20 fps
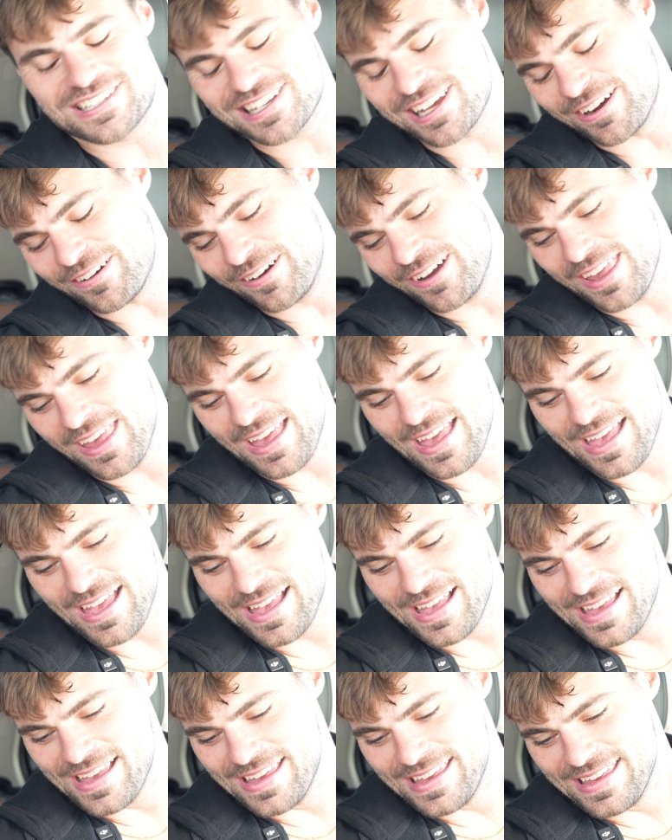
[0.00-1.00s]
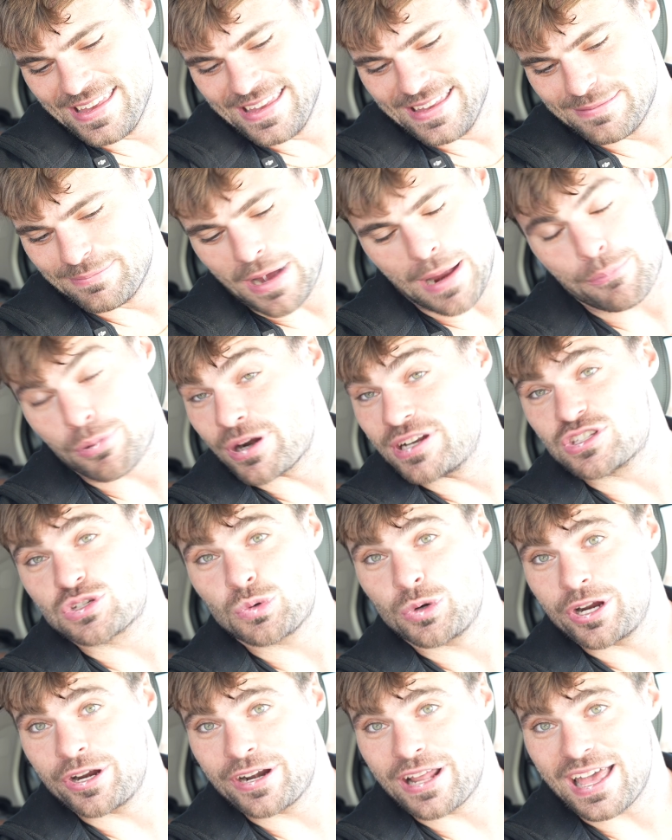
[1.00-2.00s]
So my brain's
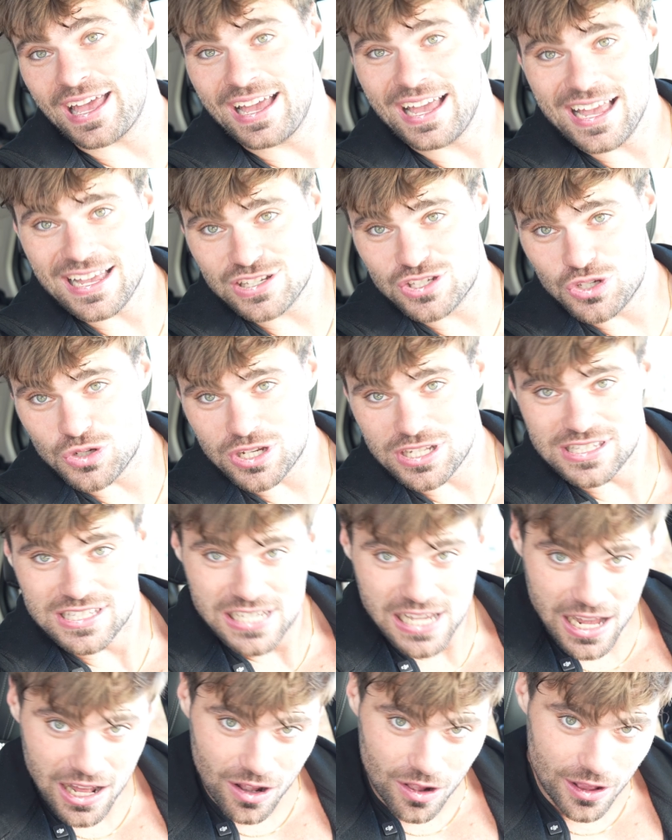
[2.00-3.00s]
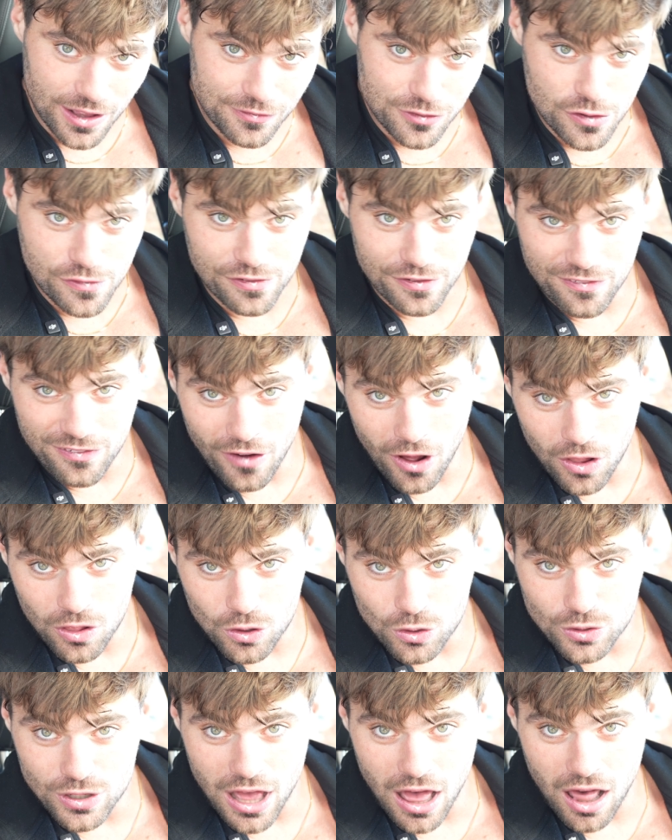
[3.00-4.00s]
weird, as you can tell if you
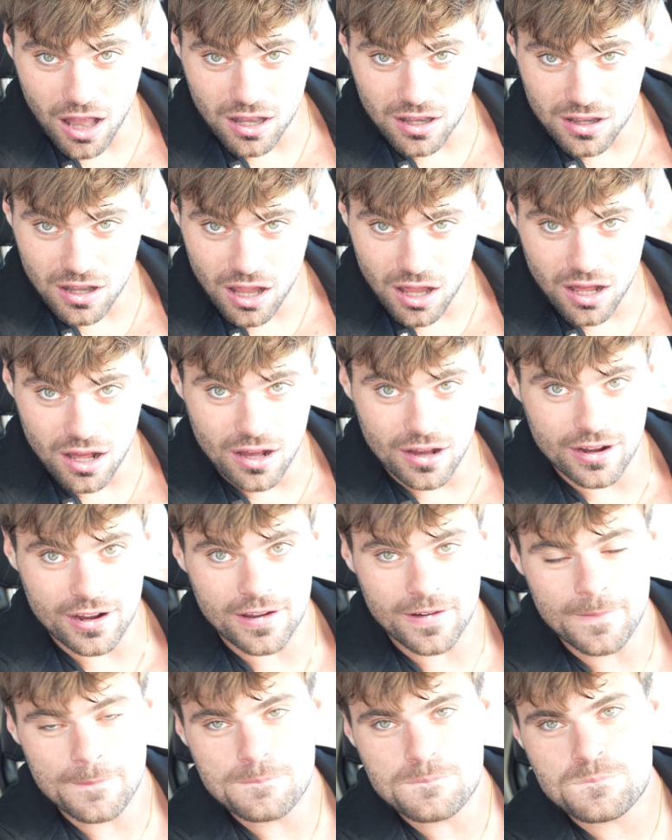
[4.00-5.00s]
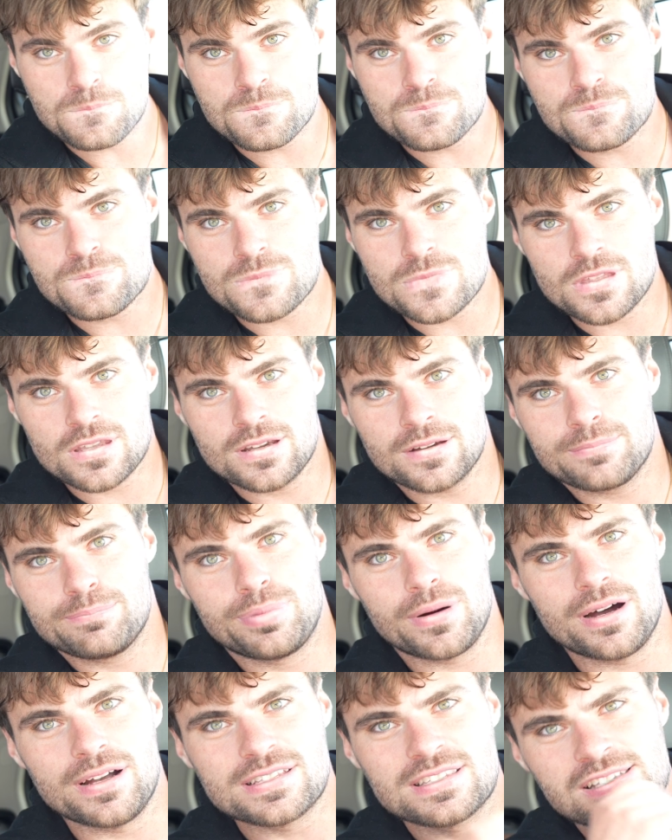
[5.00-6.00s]
followed along.
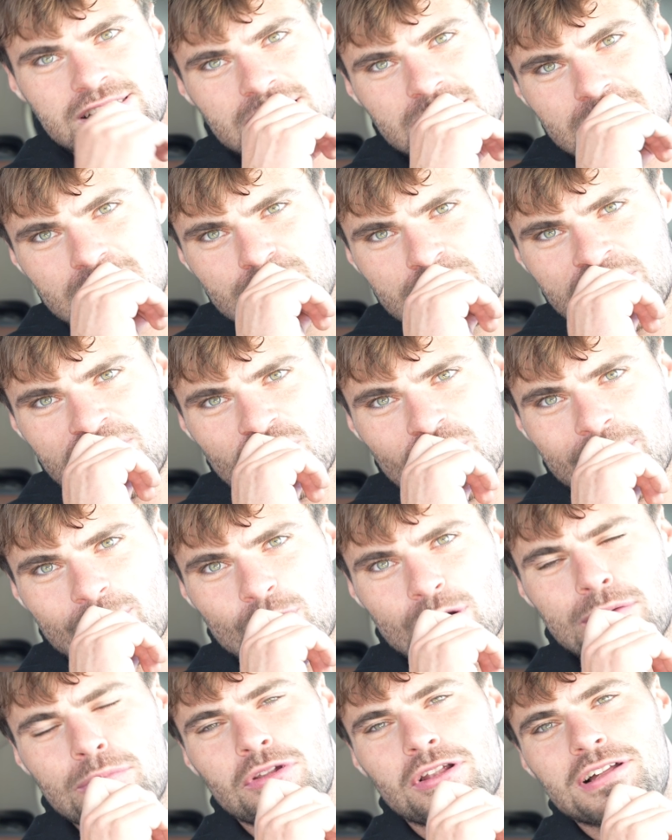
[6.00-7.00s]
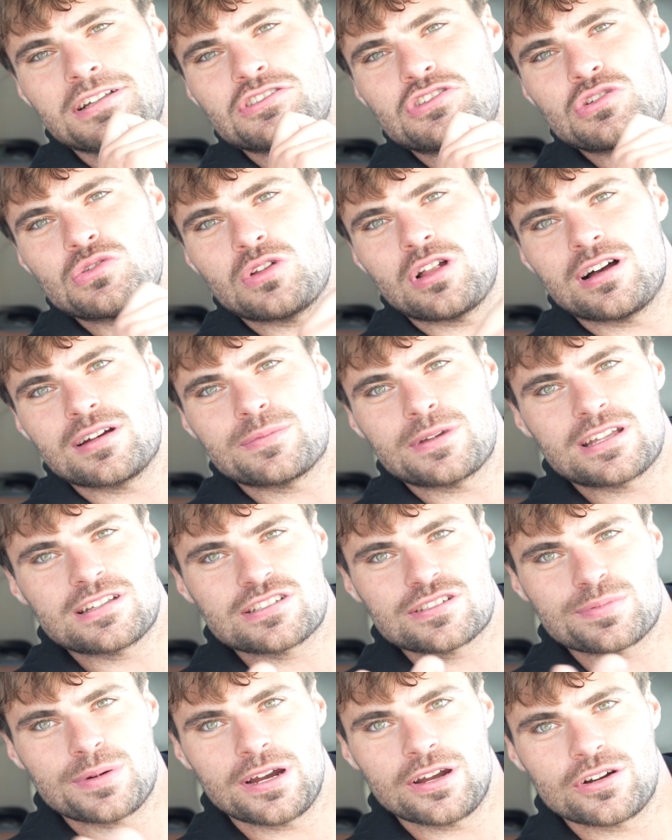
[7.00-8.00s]
But before I ramble on too long, because
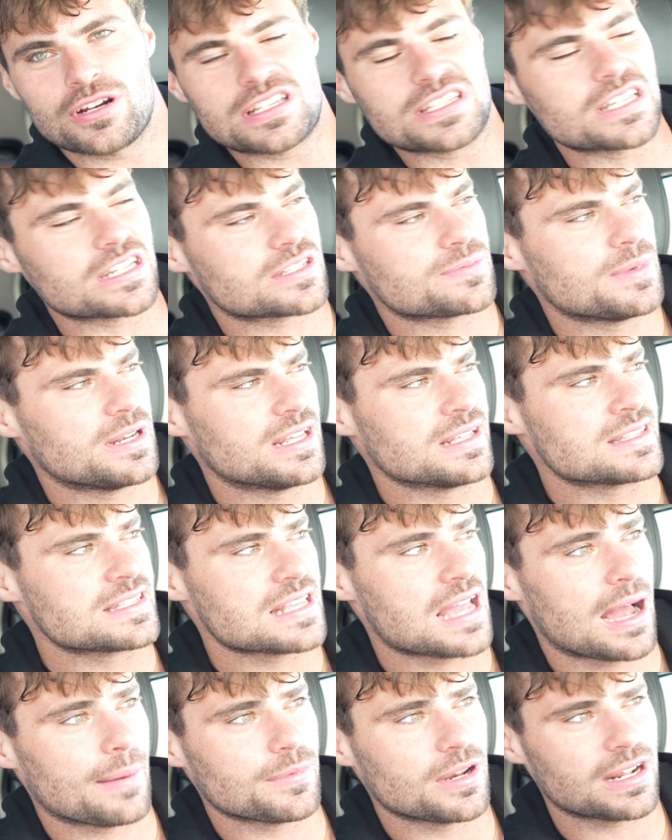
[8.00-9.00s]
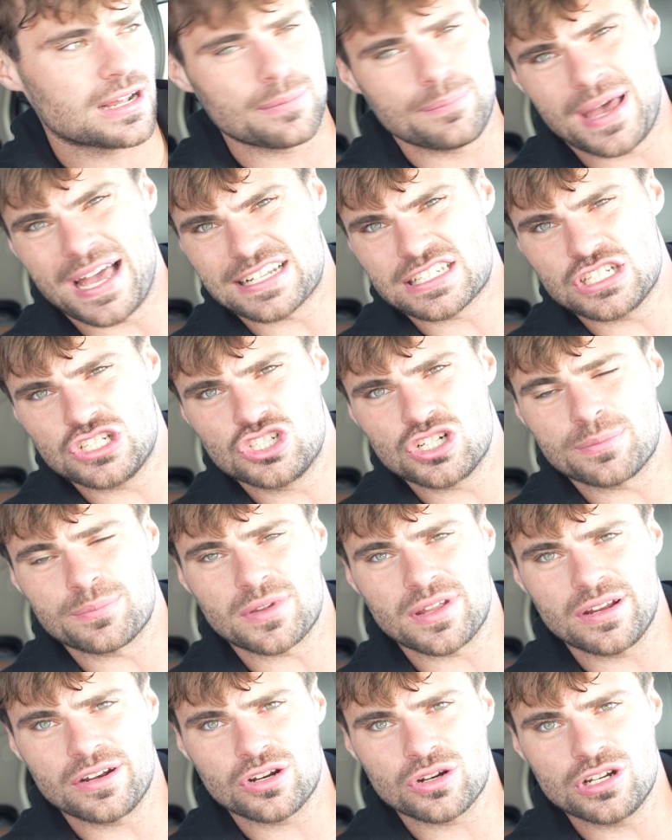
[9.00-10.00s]
it's probably already 6 minutes, I'm going to come back to the gym
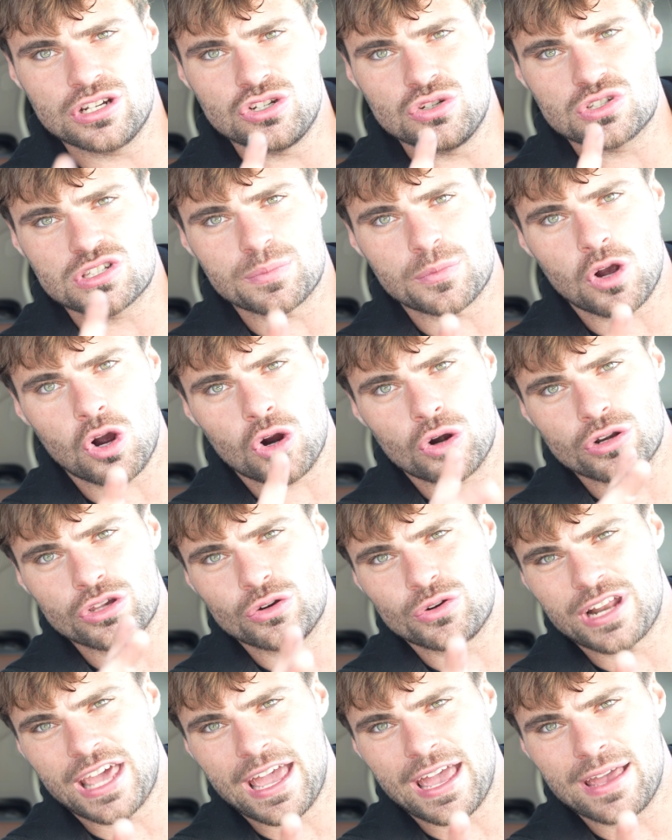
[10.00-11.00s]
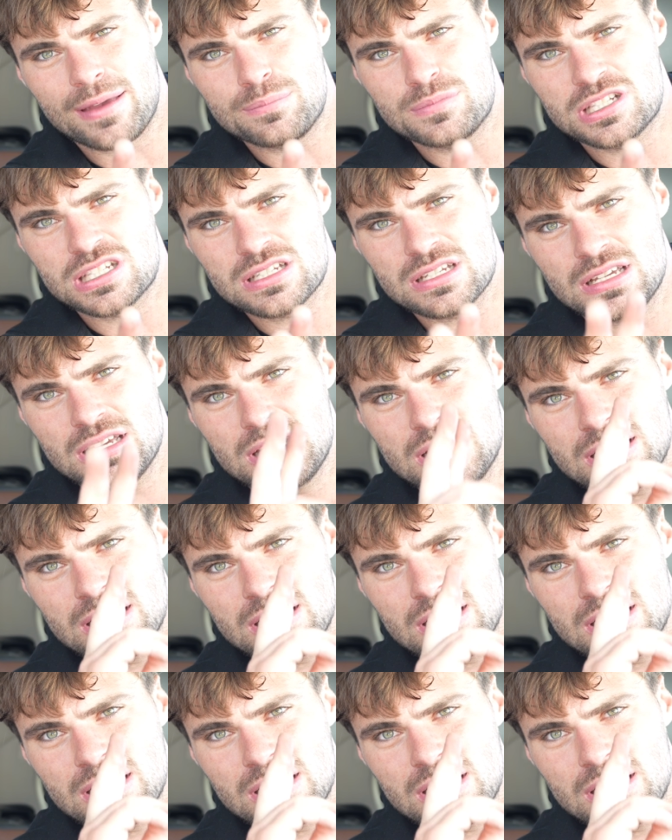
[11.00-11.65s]
later and do some cardio and abs.